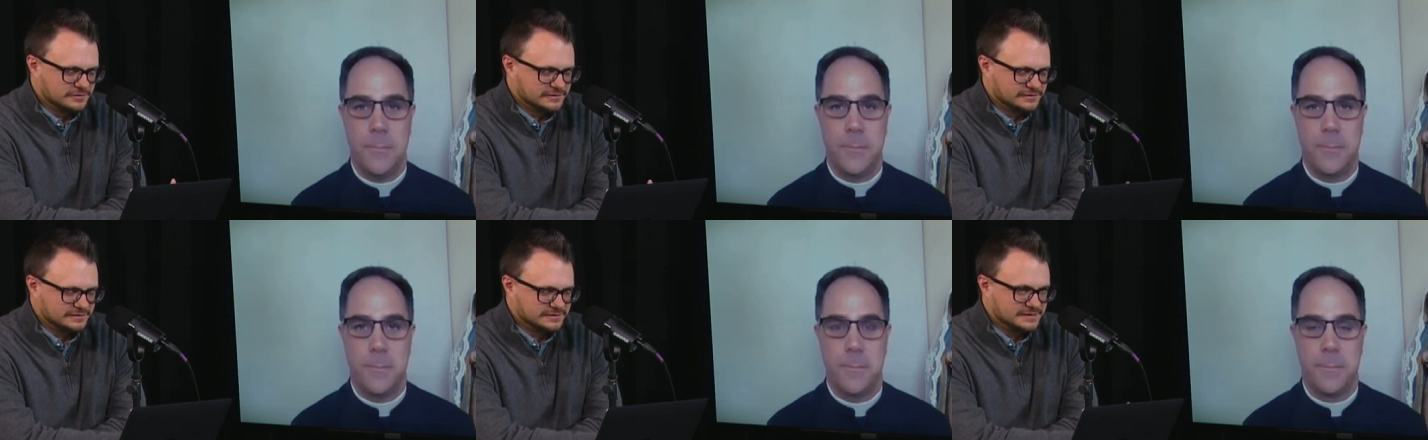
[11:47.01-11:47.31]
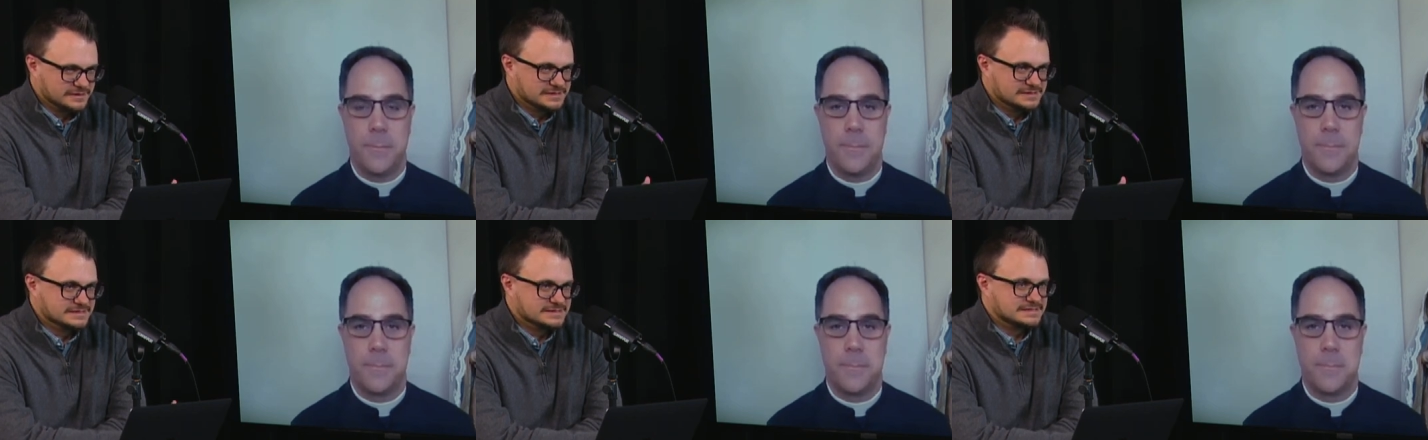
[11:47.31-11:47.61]
Speaker 1: of
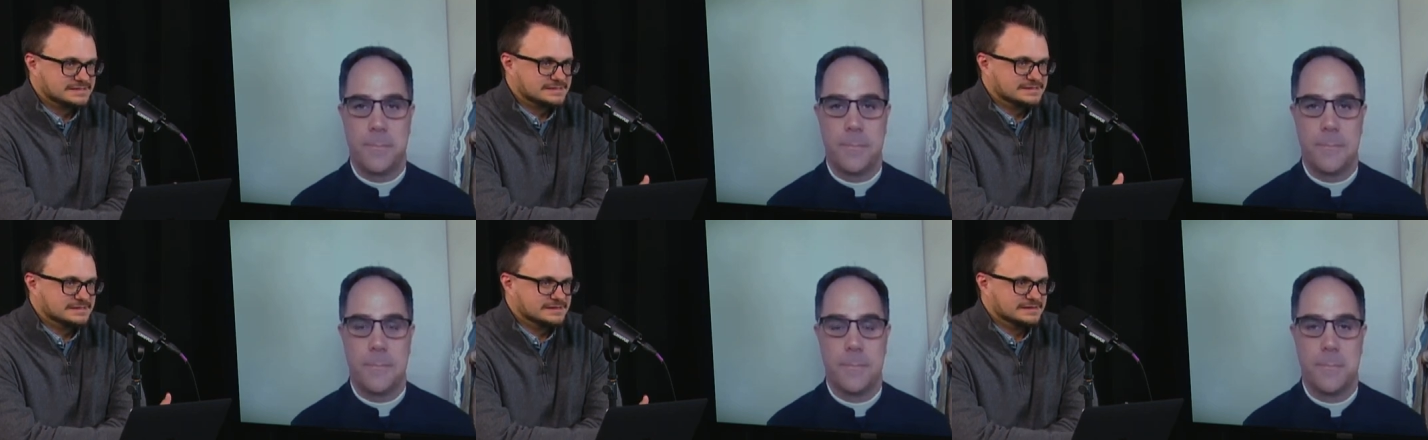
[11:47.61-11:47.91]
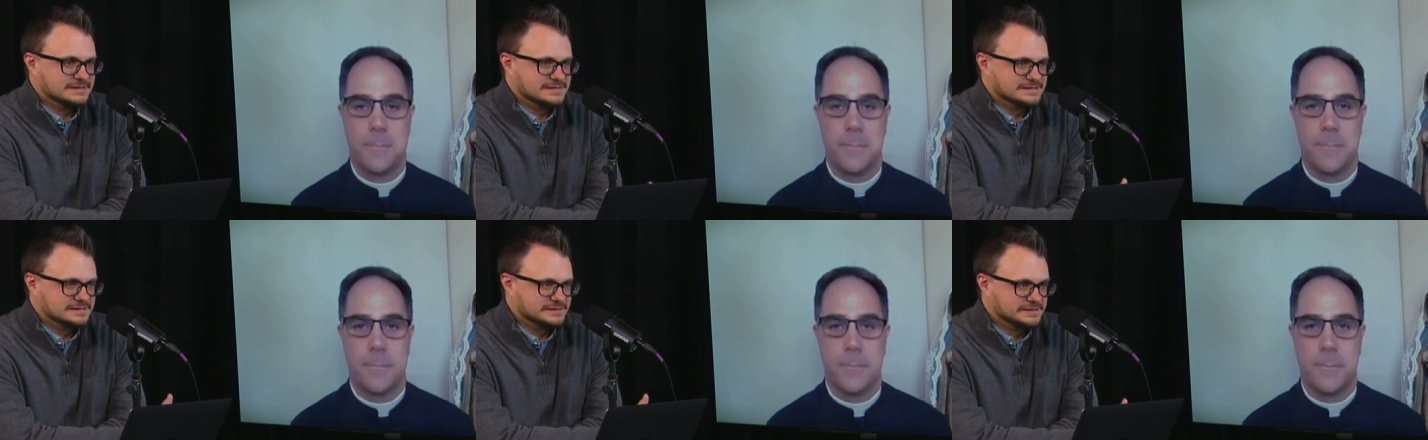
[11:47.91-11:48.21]
these
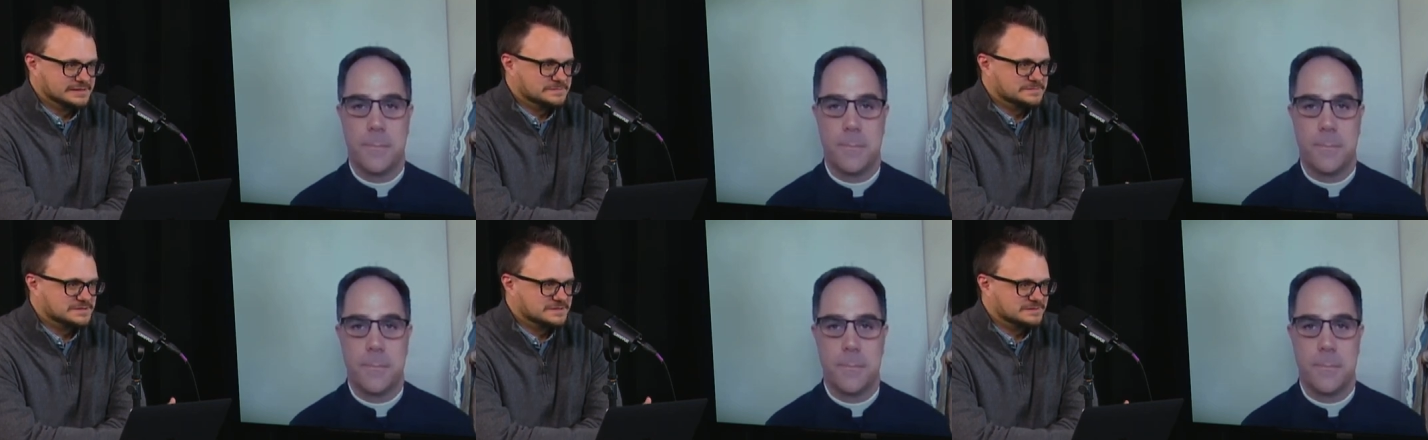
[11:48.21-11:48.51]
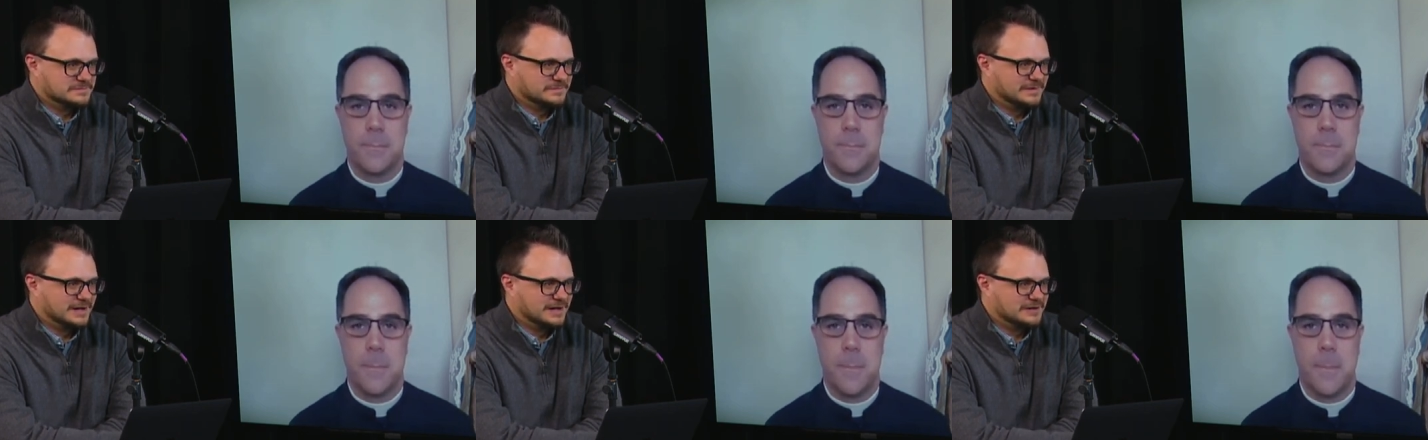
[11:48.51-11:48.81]
these leaps
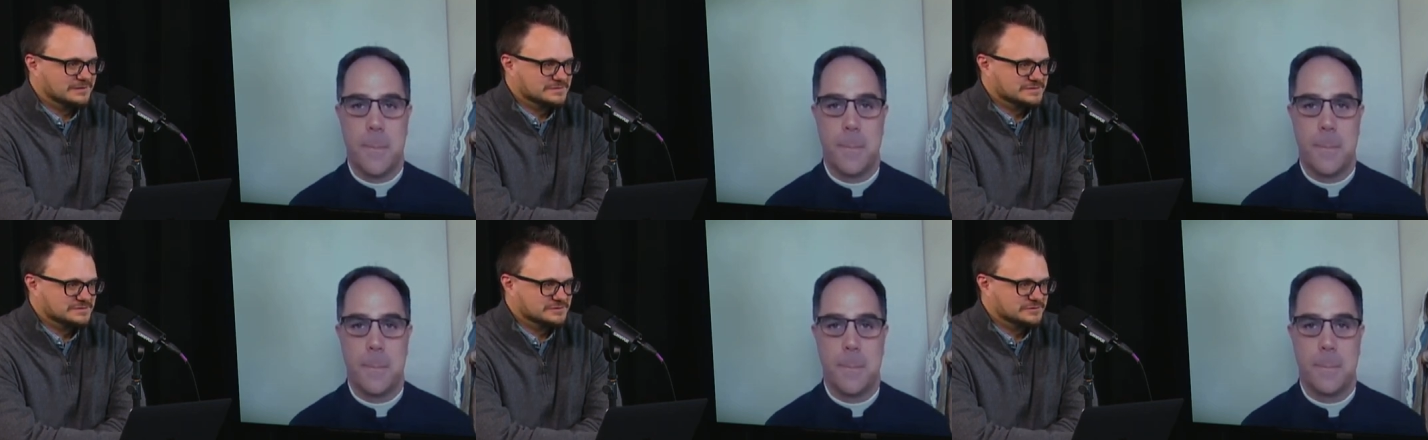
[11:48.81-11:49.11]
and bounds.